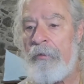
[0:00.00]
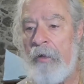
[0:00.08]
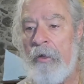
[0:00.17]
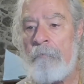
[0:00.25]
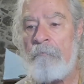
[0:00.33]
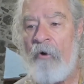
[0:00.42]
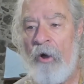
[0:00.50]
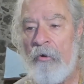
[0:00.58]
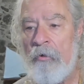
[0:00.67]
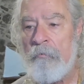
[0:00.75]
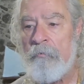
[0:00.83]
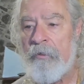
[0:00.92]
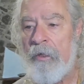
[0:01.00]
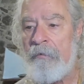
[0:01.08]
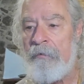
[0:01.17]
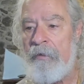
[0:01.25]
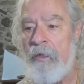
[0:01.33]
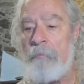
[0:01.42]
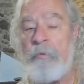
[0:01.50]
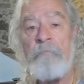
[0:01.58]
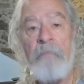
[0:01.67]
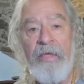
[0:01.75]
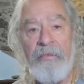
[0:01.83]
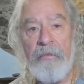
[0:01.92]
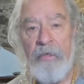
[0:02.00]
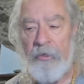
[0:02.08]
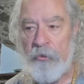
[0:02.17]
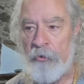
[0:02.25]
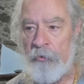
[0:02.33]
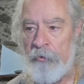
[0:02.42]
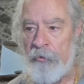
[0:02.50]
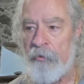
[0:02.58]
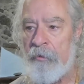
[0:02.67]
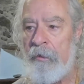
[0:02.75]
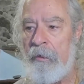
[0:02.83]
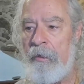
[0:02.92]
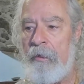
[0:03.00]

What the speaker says: thick volumes and deep meditations,